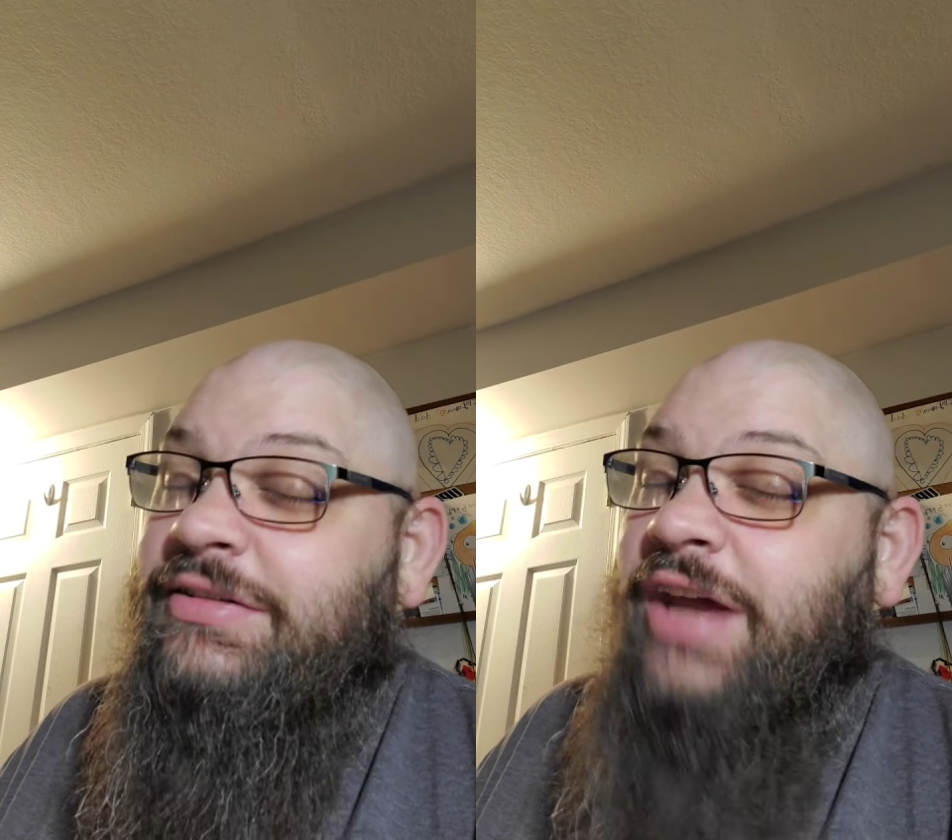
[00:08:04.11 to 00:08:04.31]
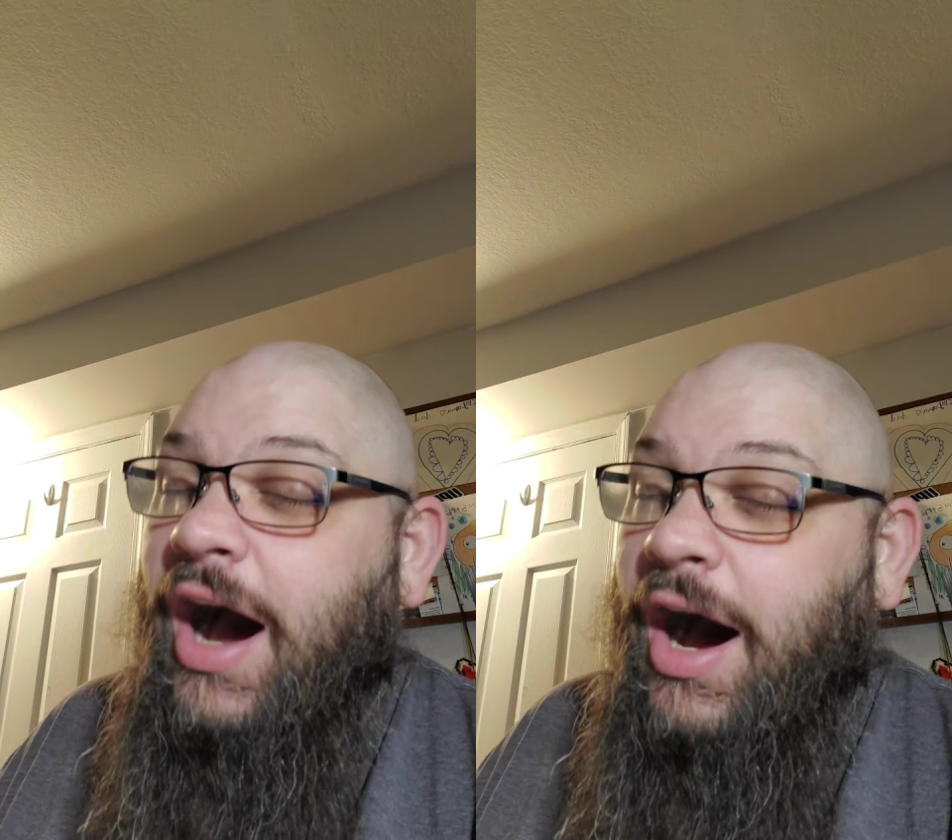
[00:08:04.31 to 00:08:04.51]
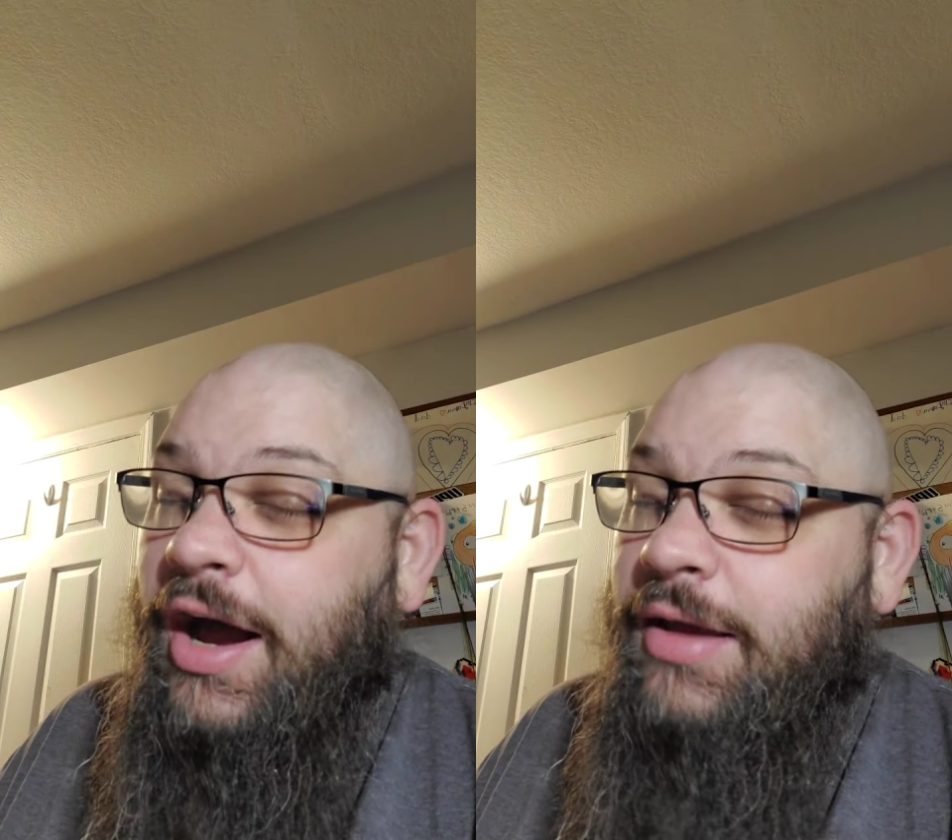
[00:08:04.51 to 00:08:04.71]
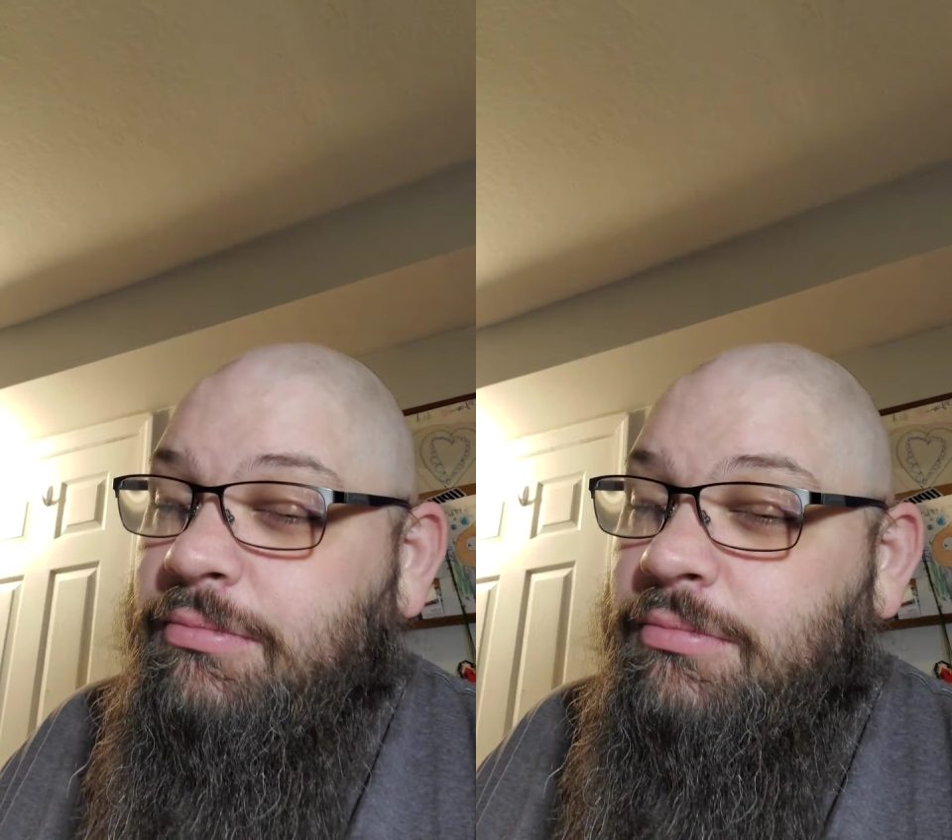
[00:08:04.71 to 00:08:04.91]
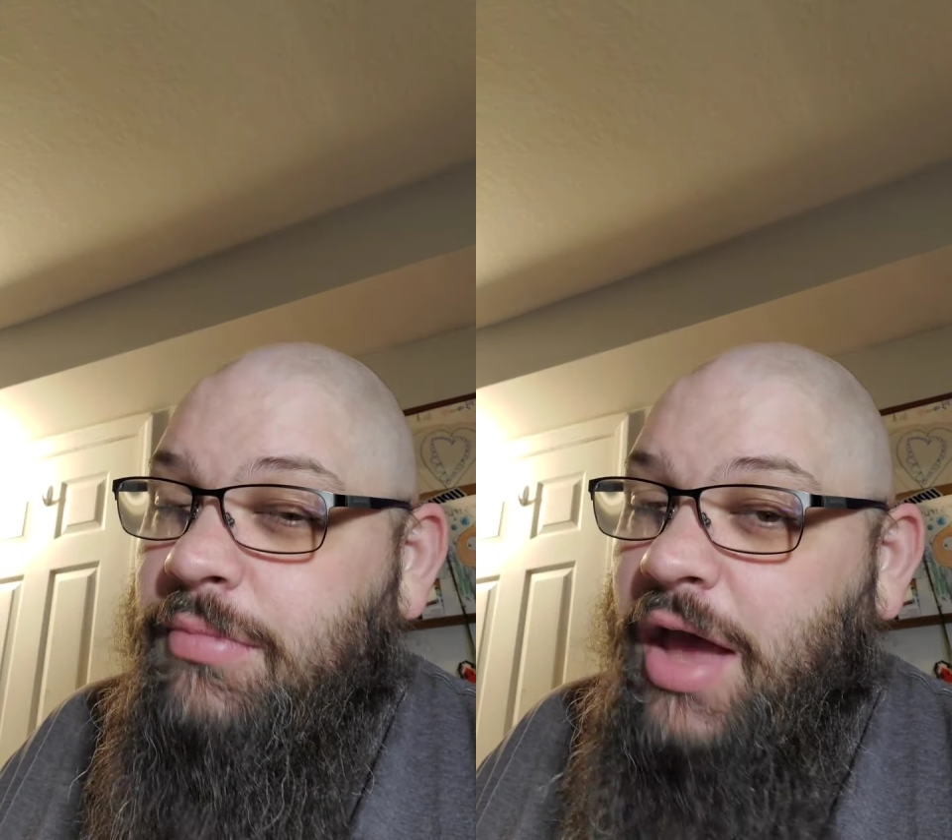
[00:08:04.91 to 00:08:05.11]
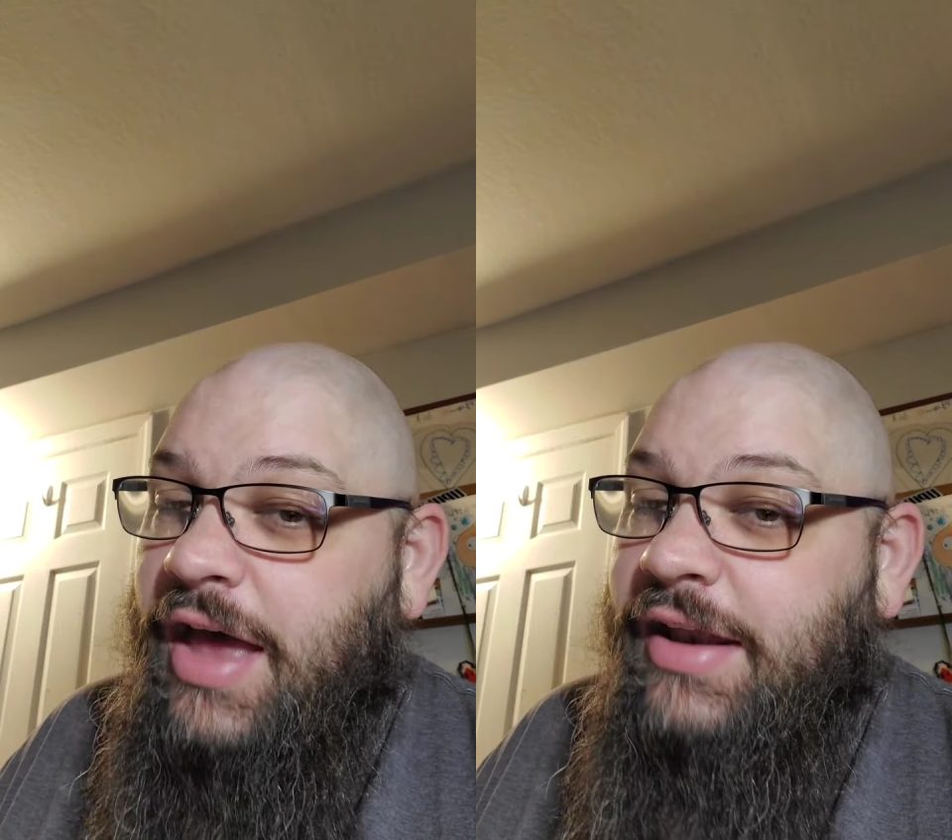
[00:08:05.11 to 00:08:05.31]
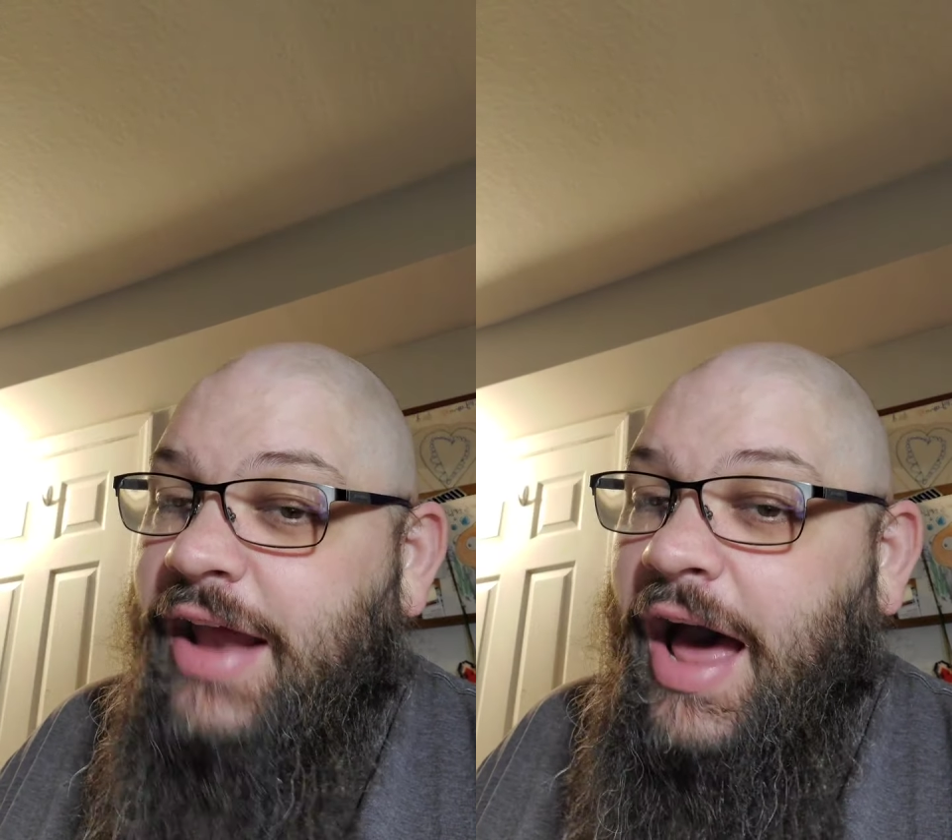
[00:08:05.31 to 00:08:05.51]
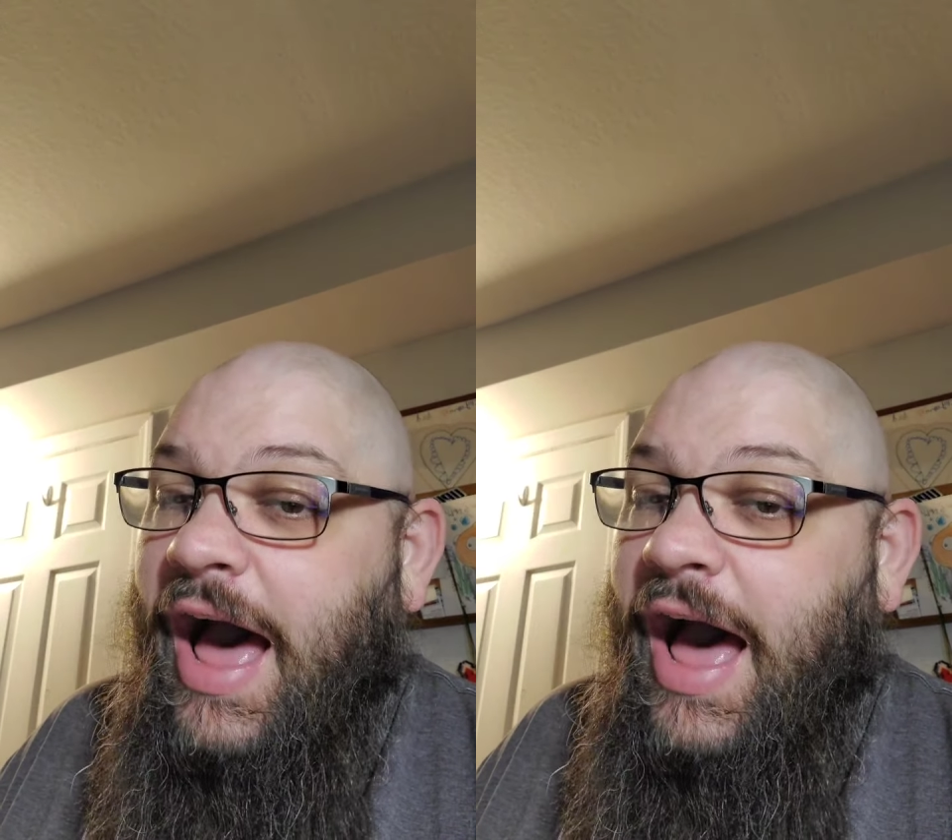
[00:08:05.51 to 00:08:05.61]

time, and